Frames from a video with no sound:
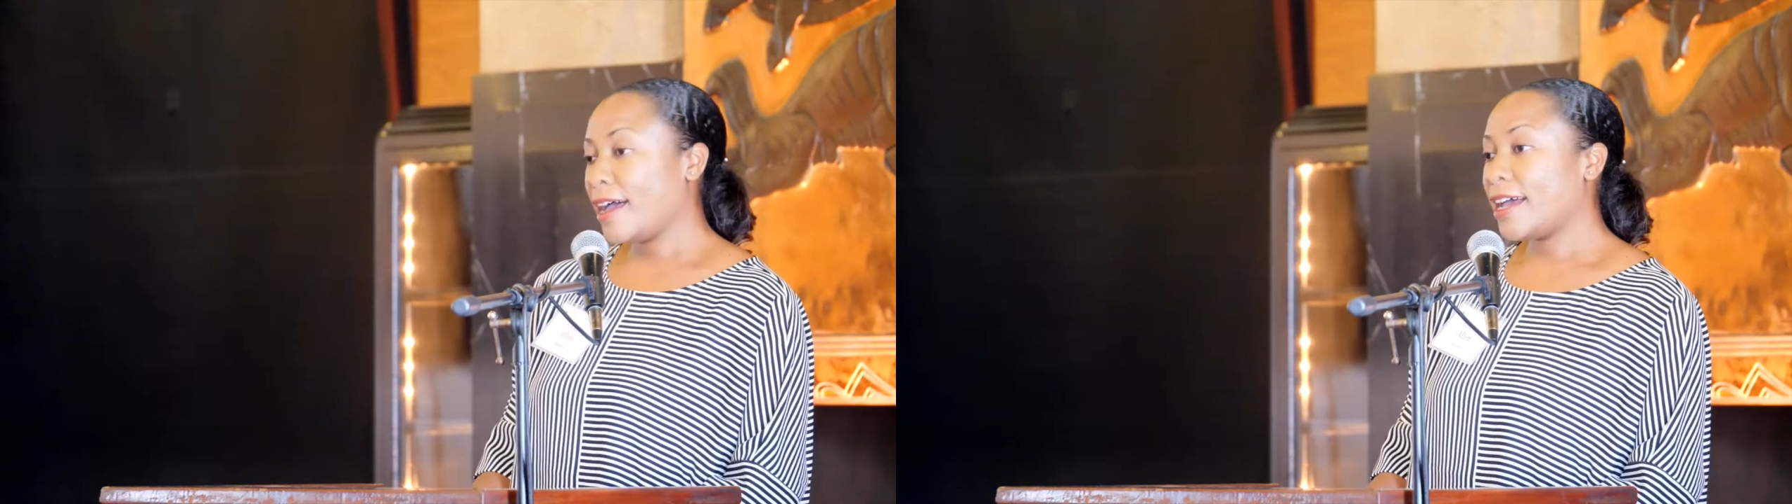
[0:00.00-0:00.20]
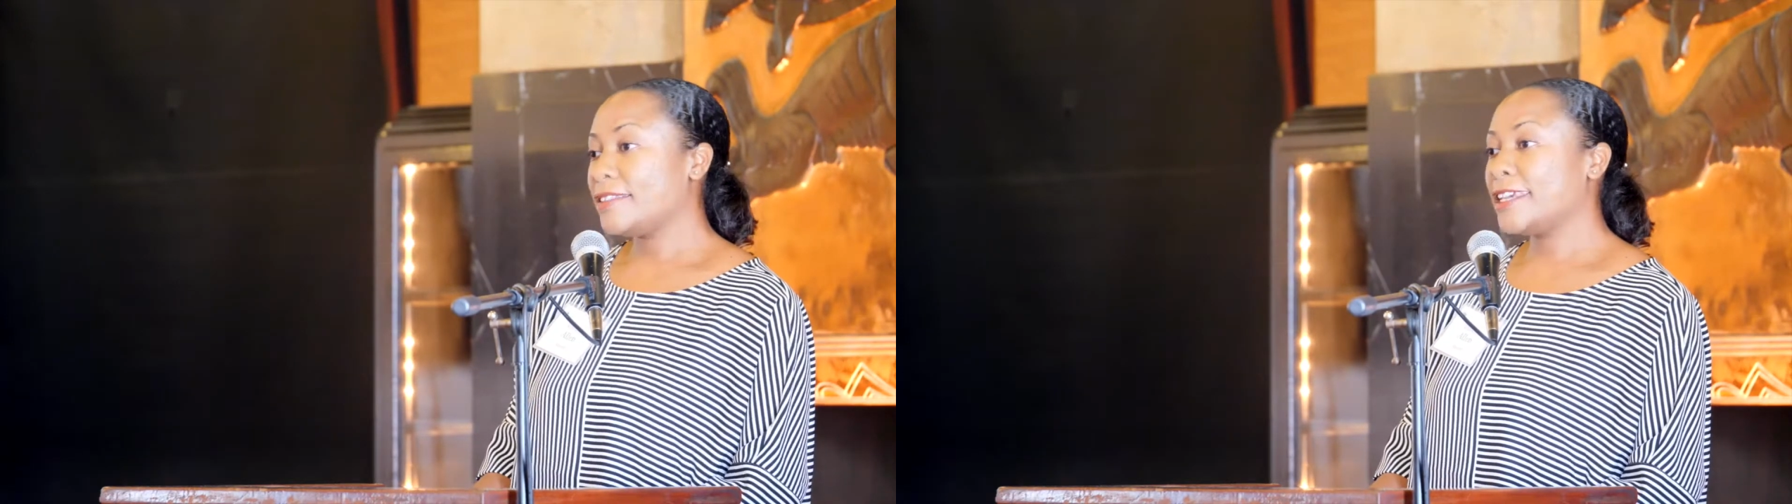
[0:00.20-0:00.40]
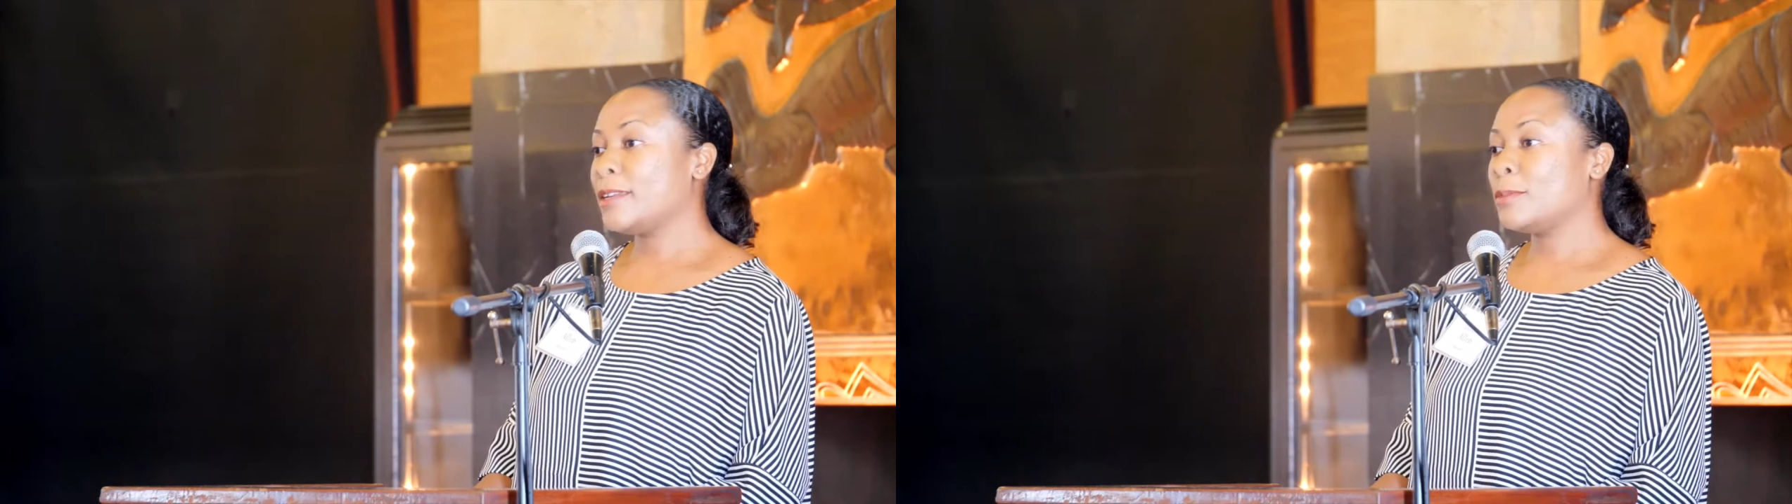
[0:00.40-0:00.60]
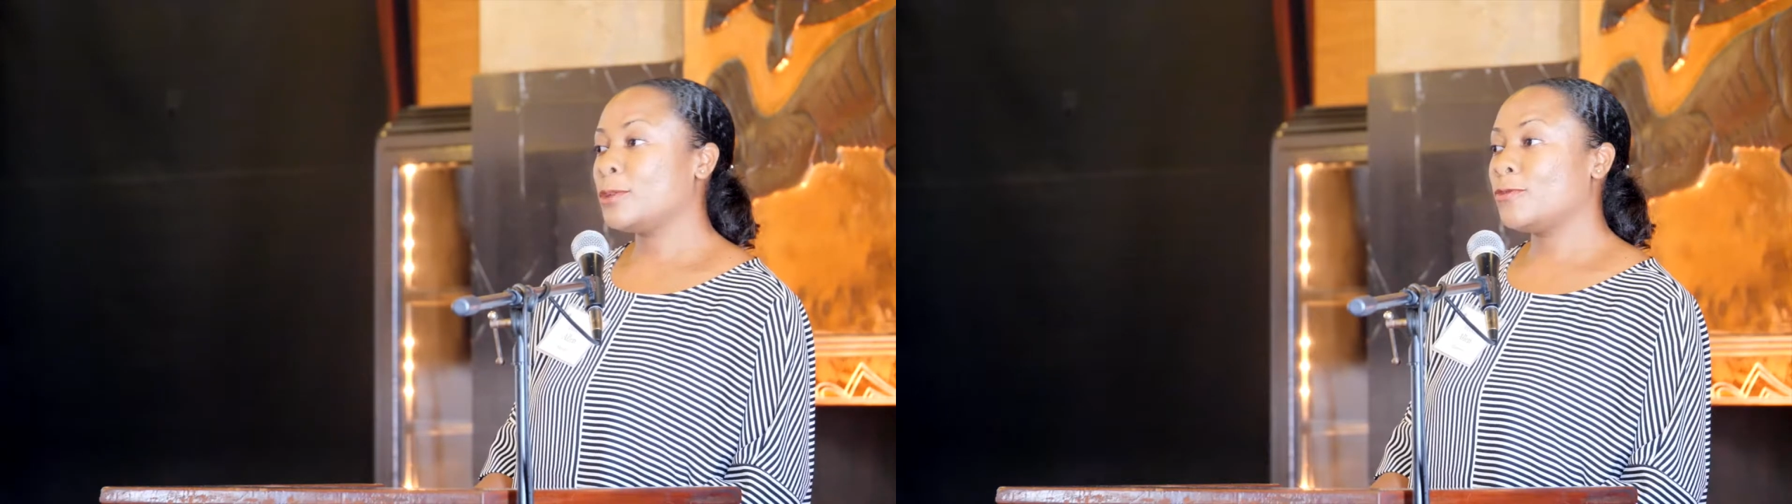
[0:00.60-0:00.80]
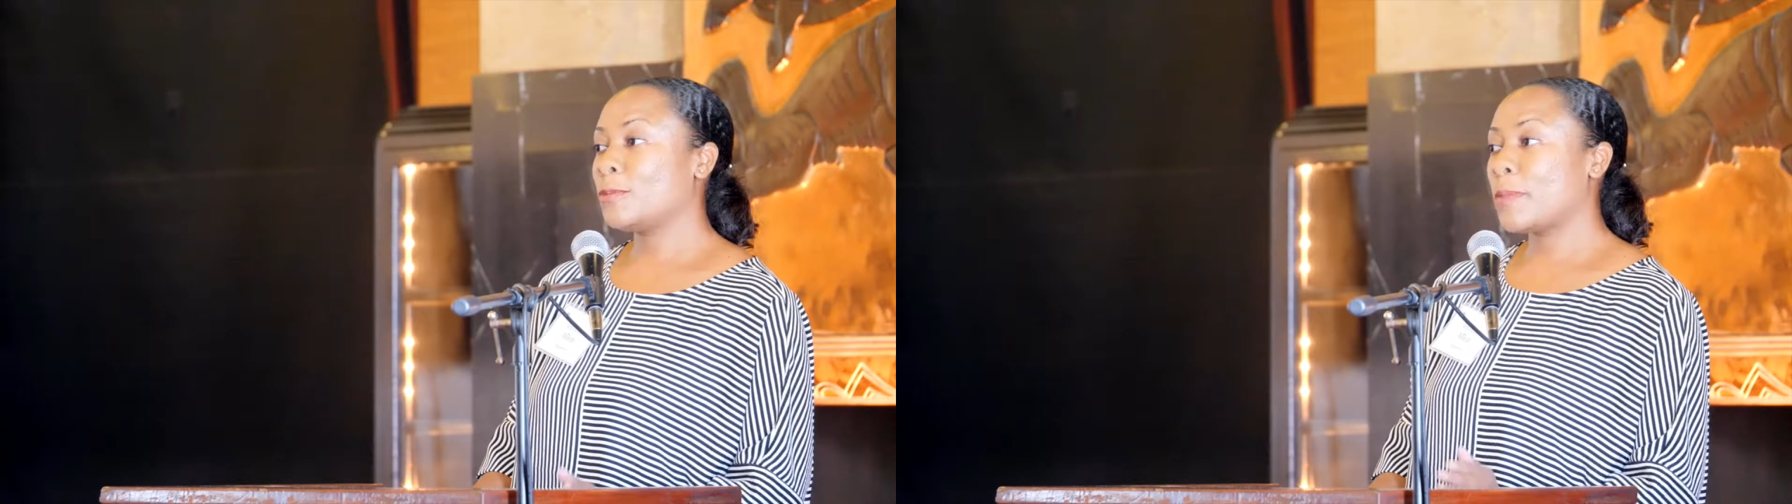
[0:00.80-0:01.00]
I then
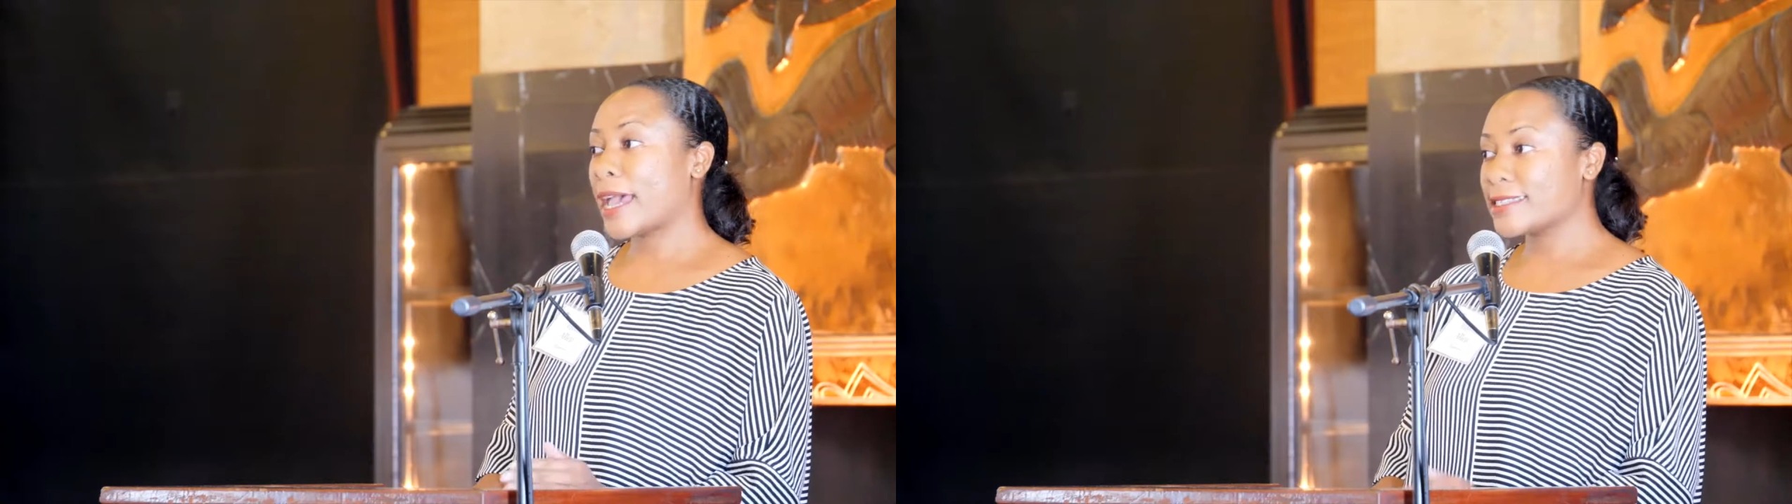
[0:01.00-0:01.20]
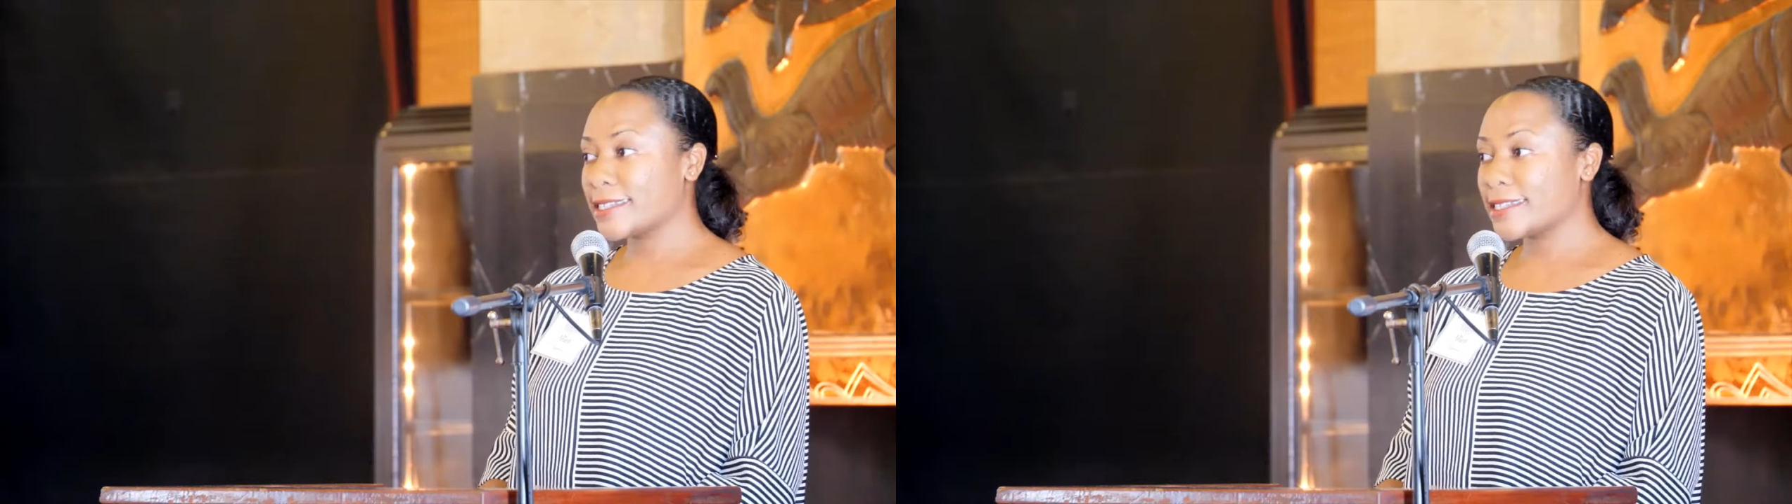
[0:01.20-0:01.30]
moved back